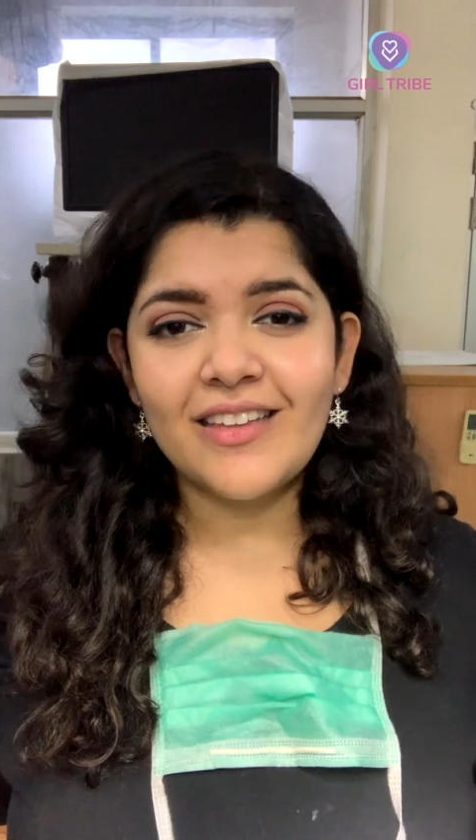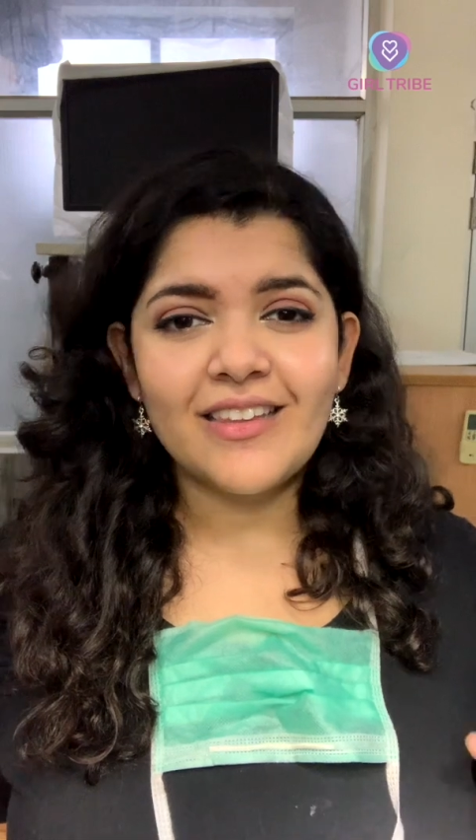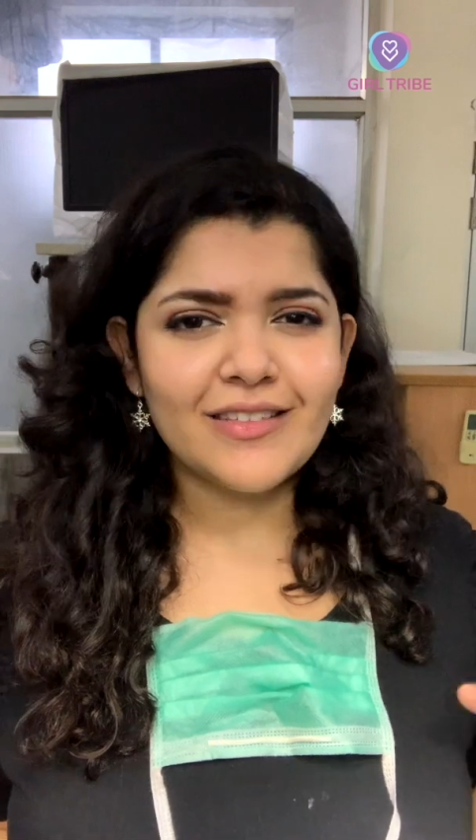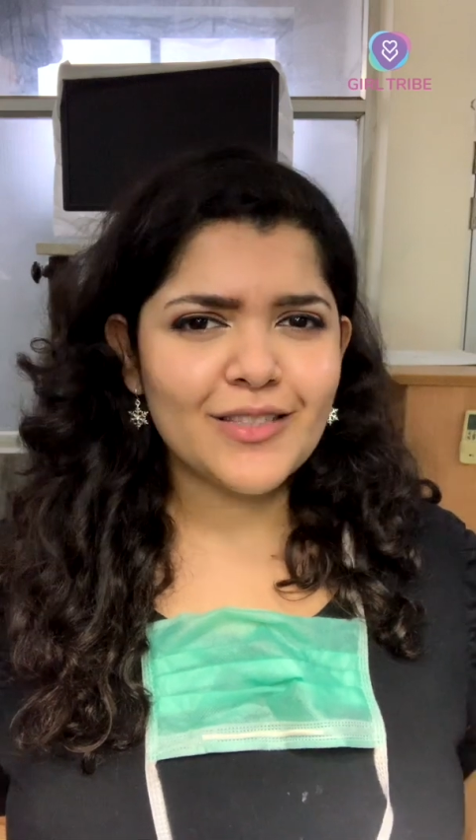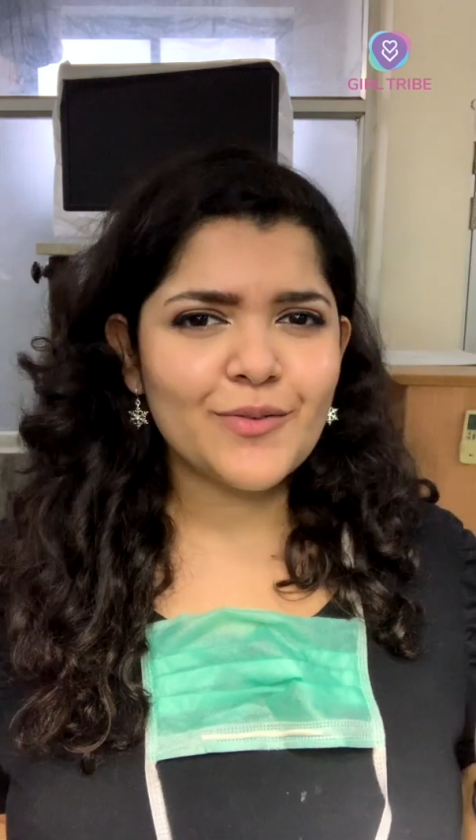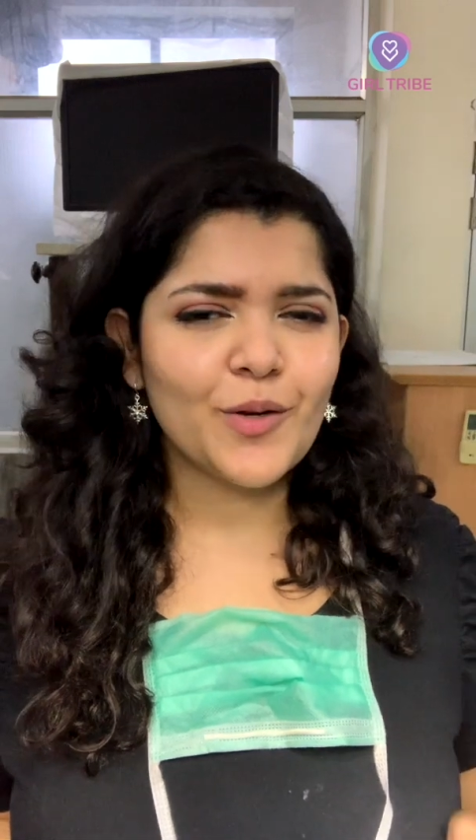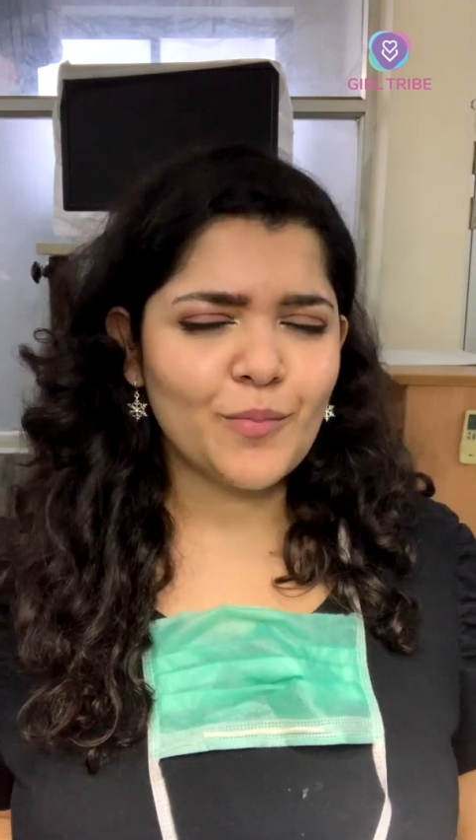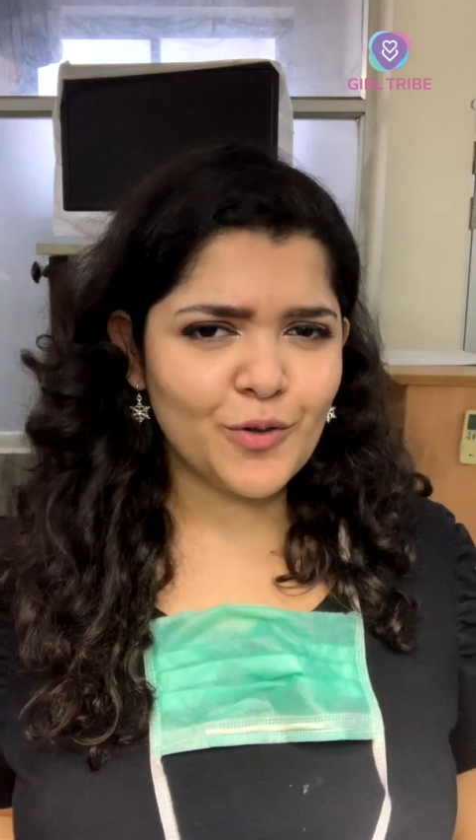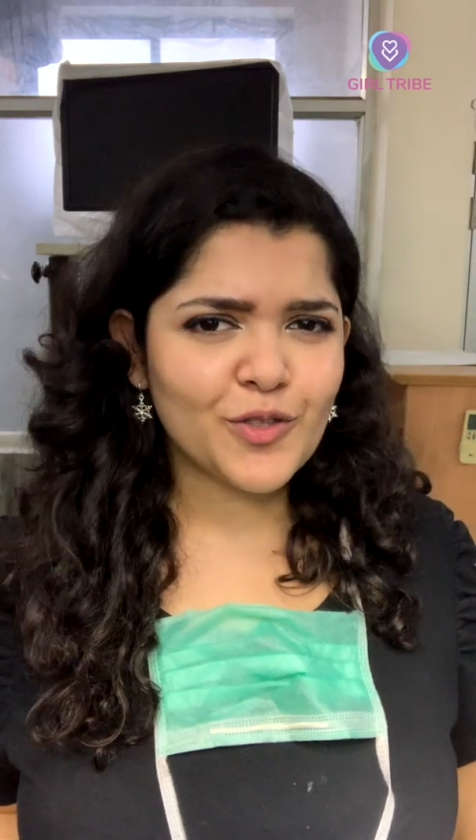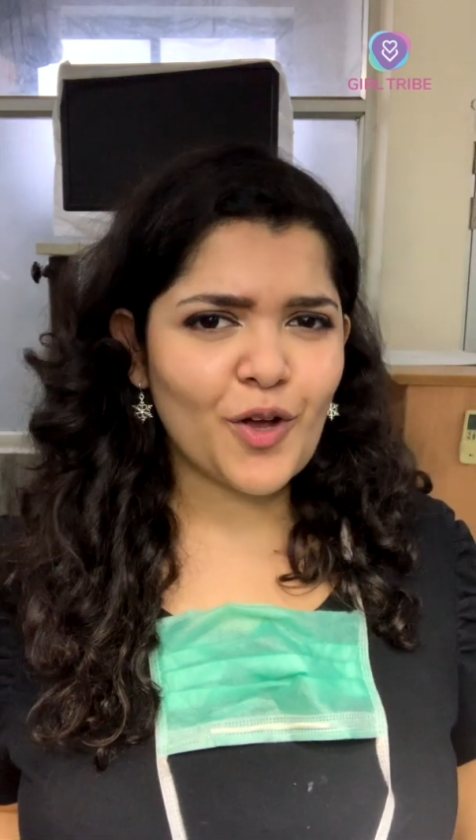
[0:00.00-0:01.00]
this is what
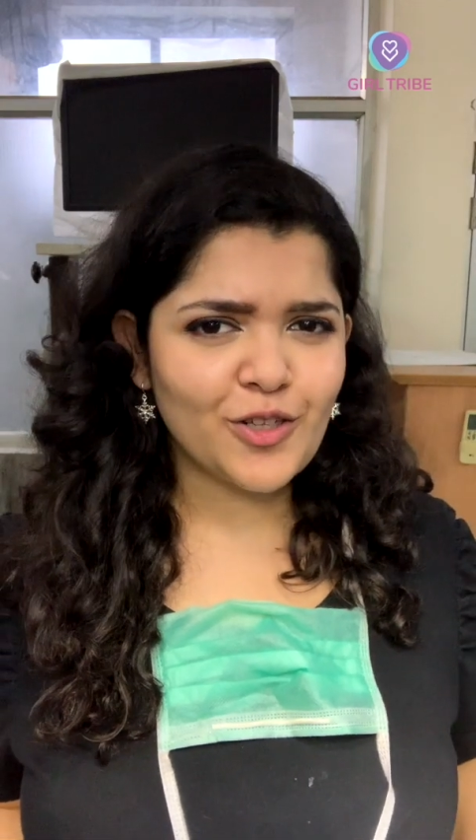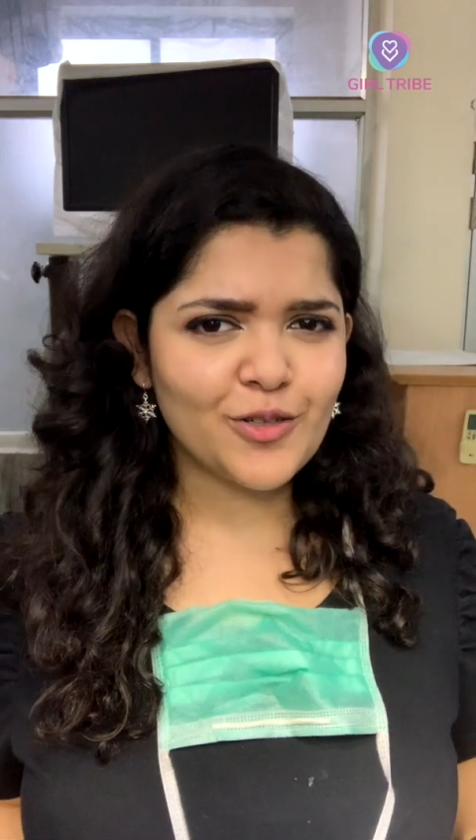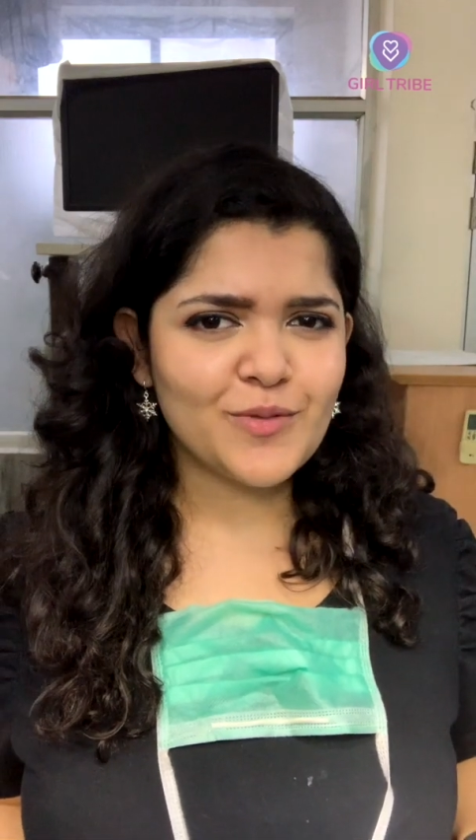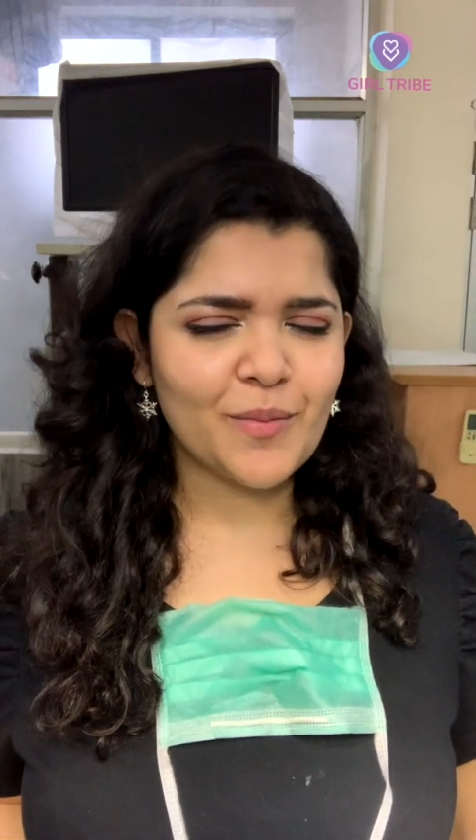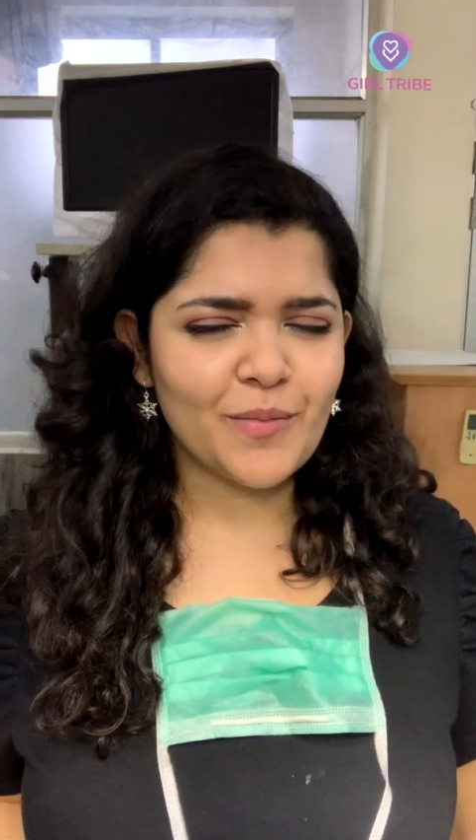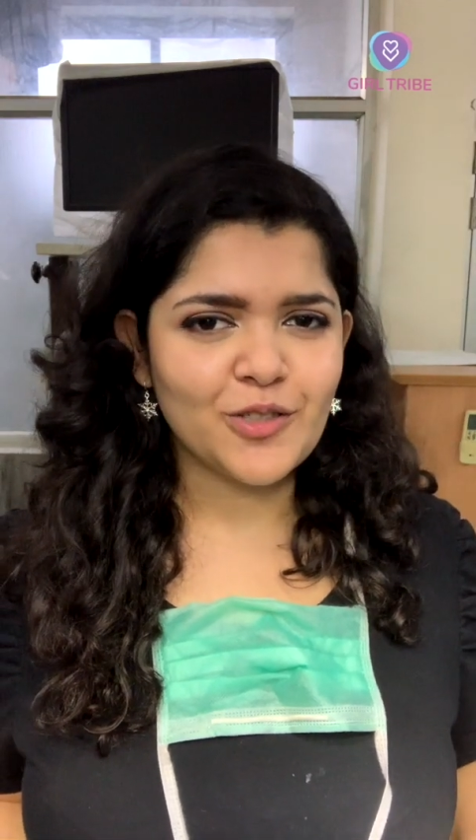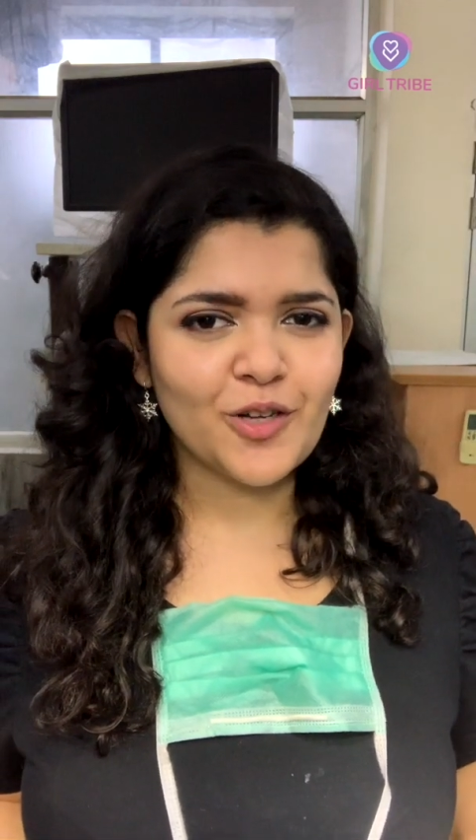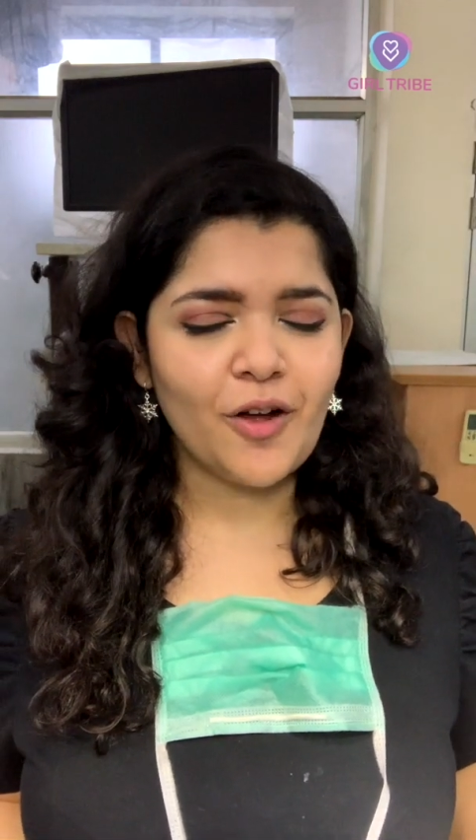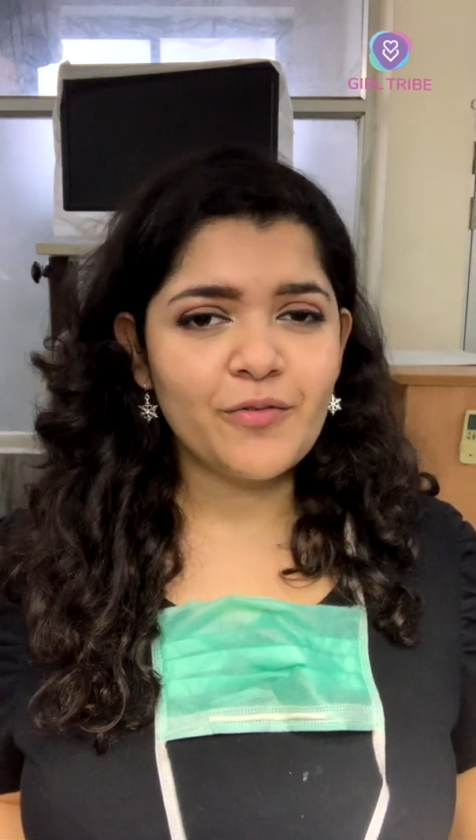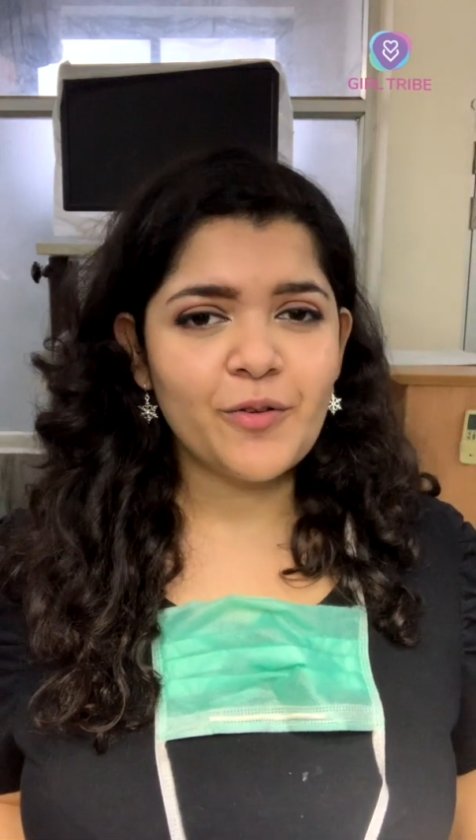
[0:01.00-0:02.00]
most condoms are made
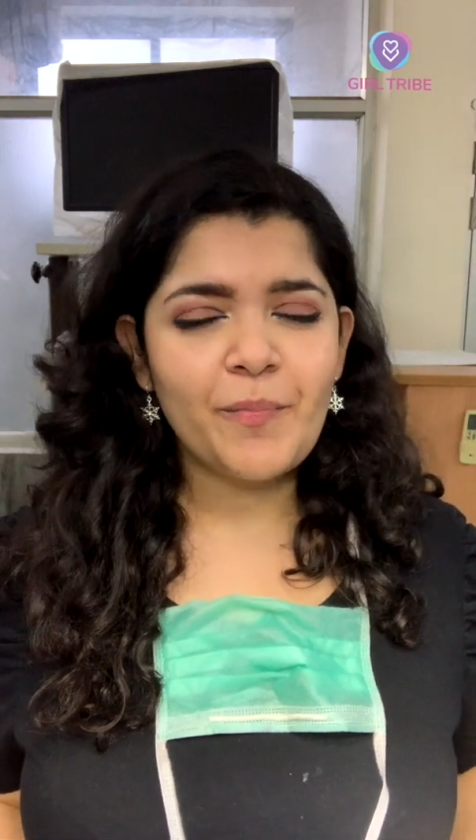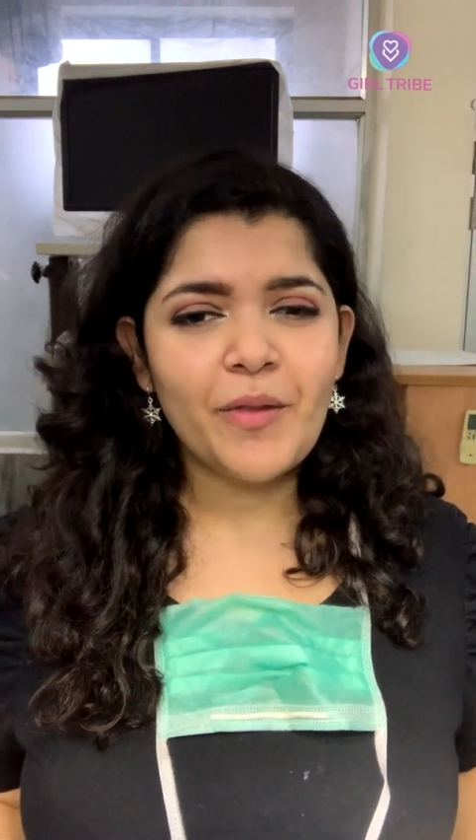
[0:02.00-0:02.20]
of,